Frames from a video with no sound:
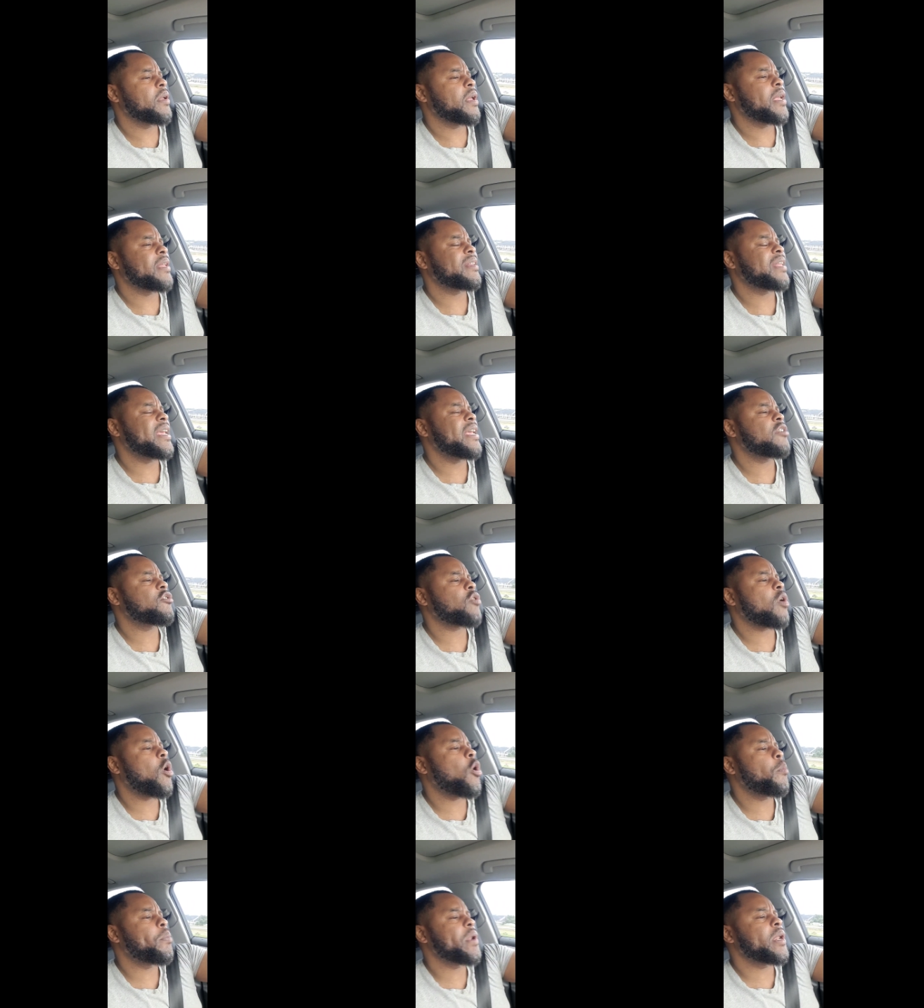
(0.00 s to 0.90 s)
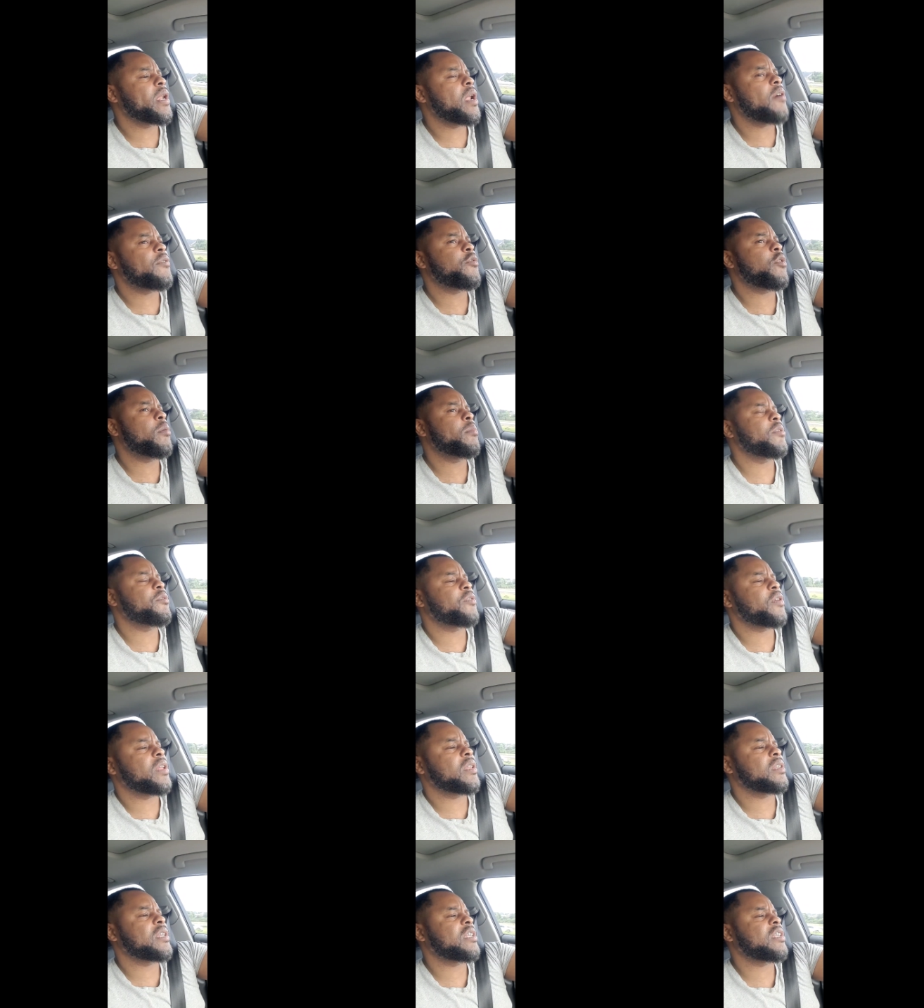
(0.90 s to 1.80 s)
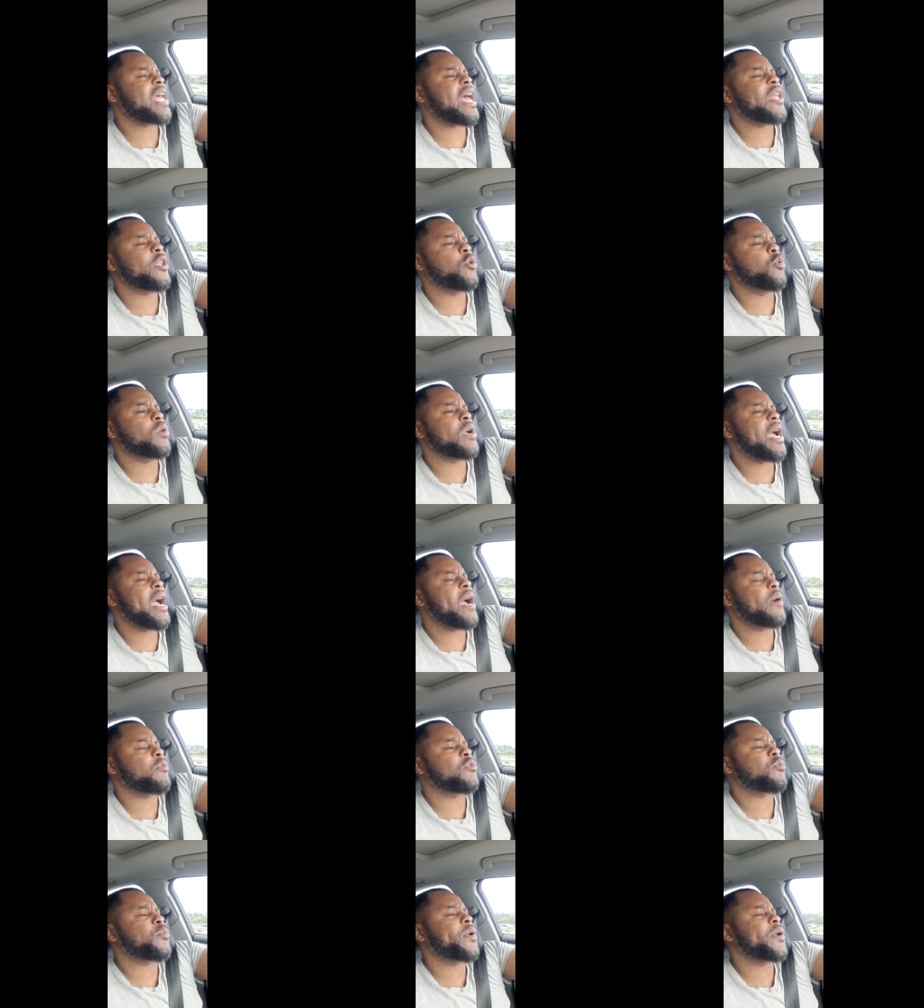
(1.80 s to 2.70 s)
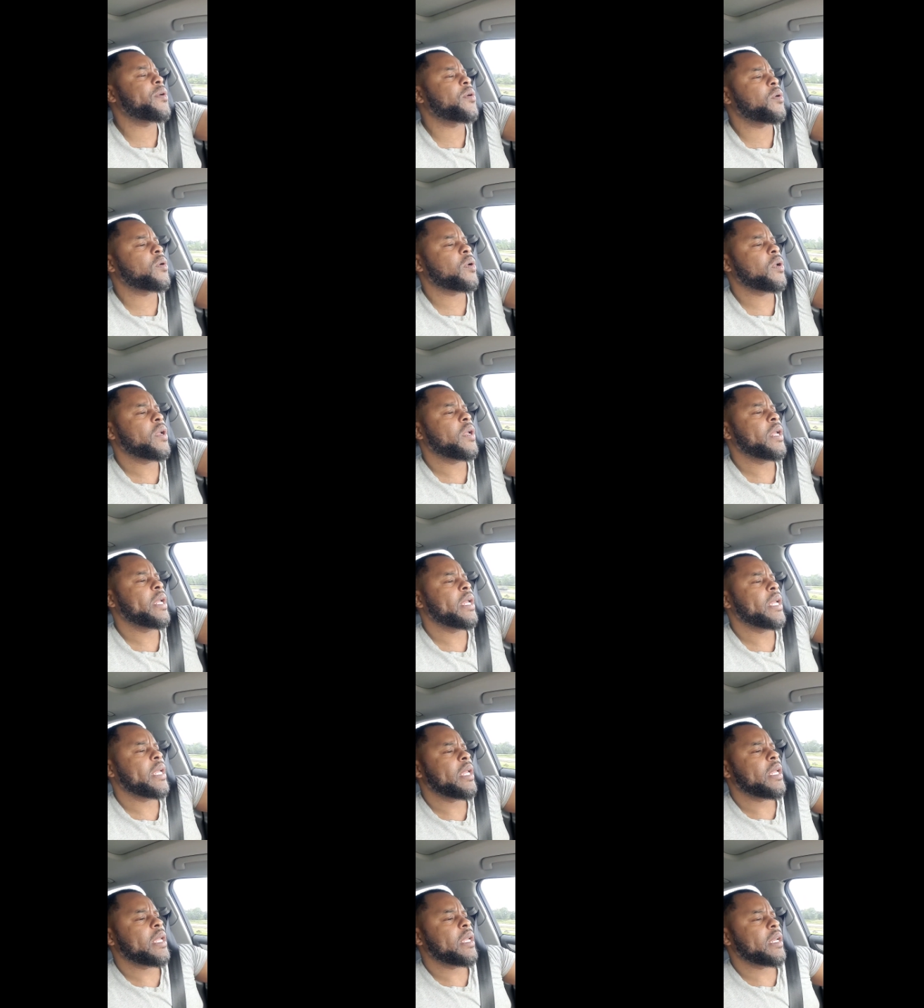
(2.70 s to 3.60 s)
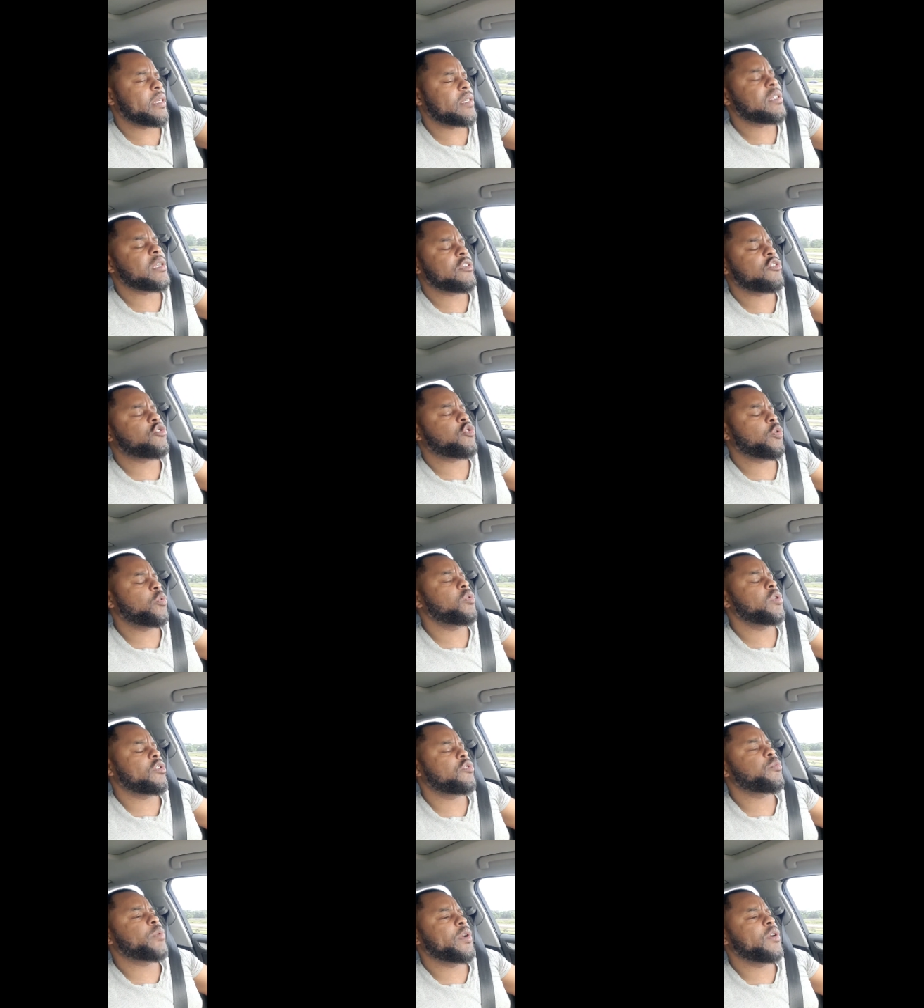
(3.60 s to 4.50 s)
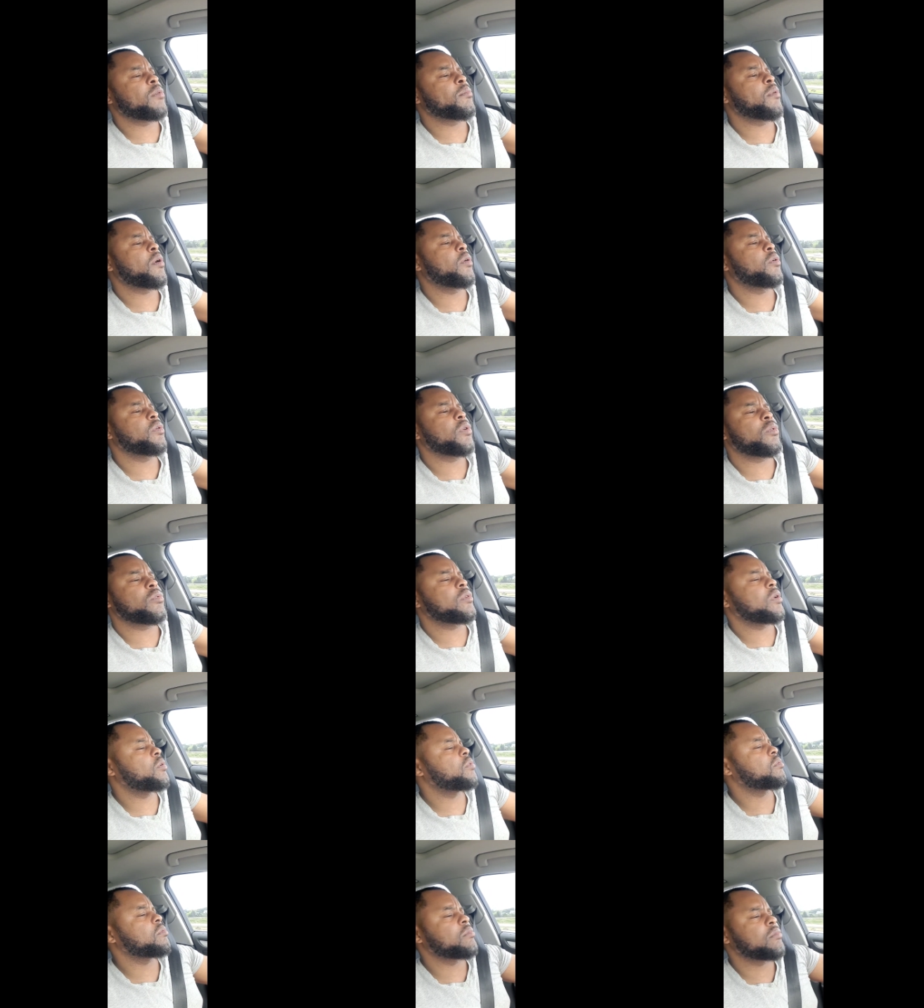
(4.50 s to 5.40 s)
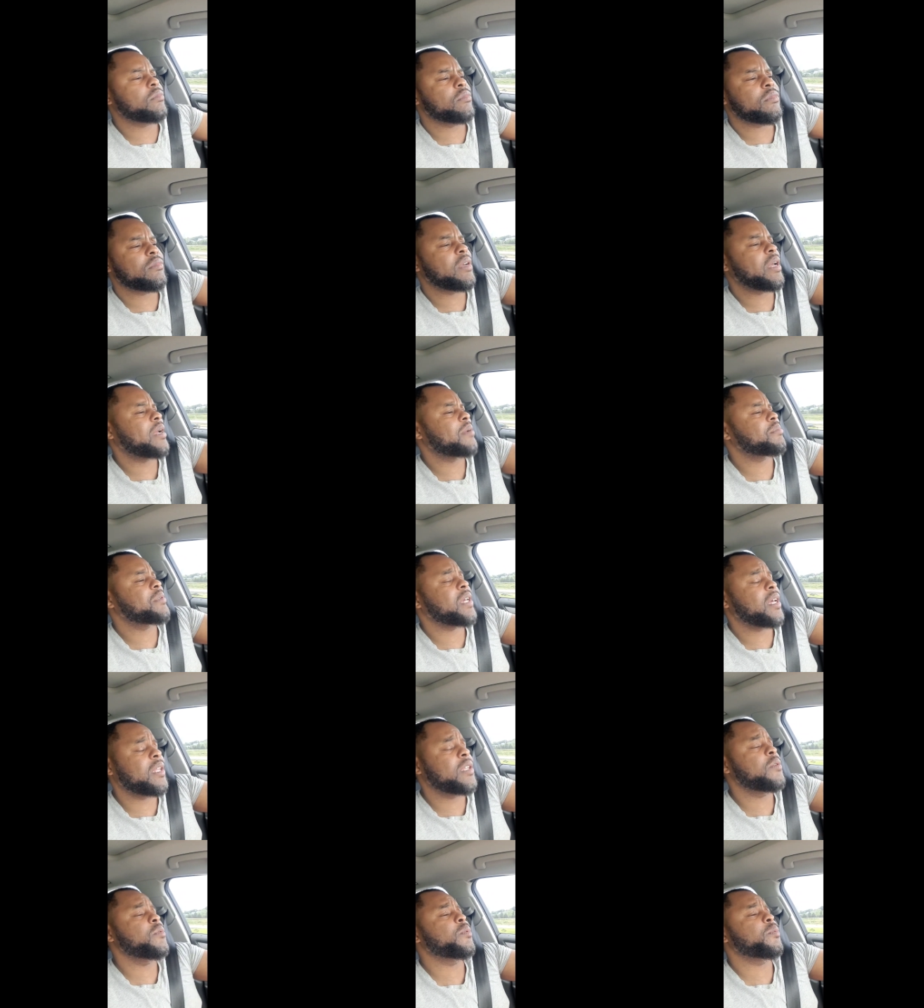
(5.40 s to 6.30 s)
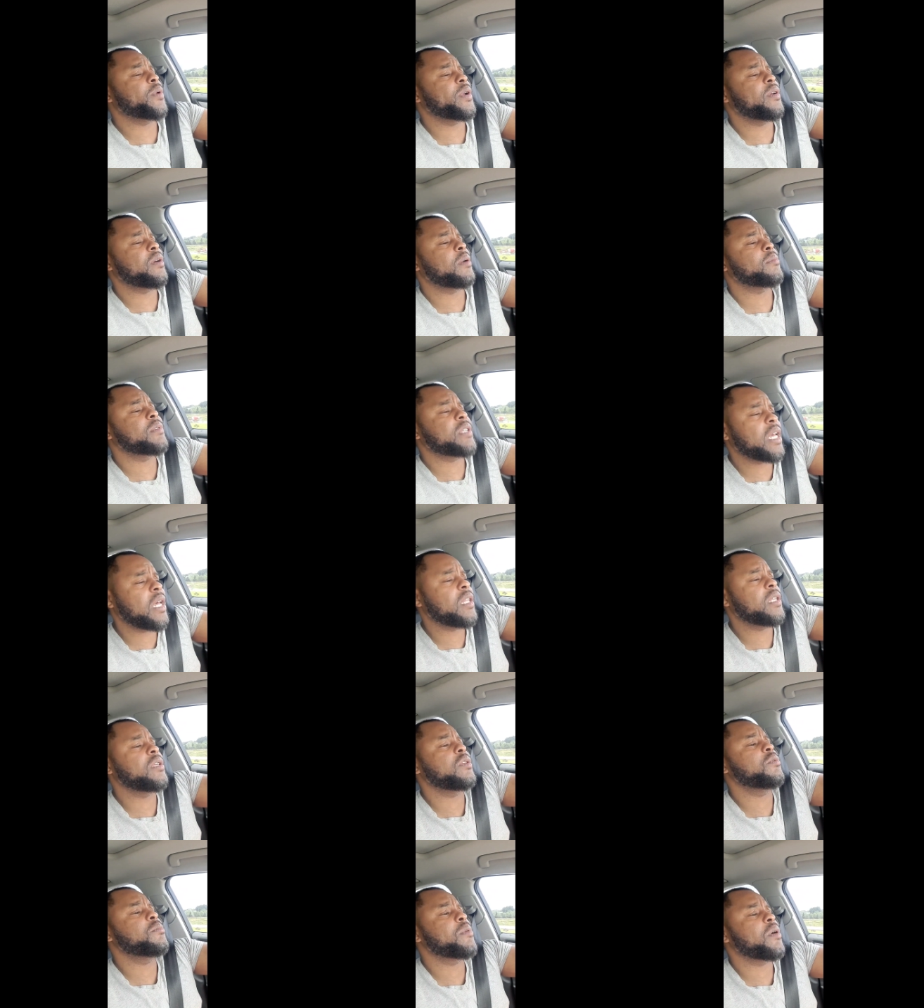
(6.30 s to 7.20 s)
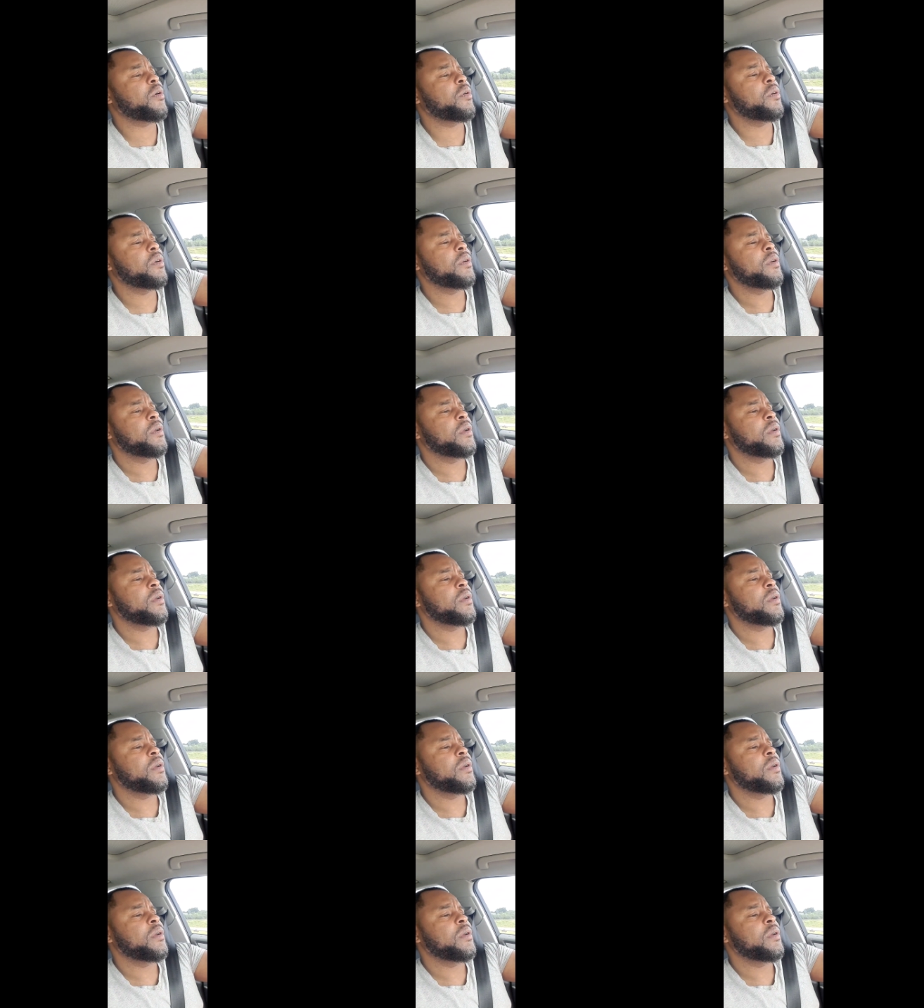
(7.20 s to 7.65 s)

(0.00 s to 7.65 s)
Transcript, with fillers: and things start opening up for me, fellas. That's how I knew God was real. Cause it's true, it's real, bro. Don't, don't I'm telling you real. I'm telling you, bro.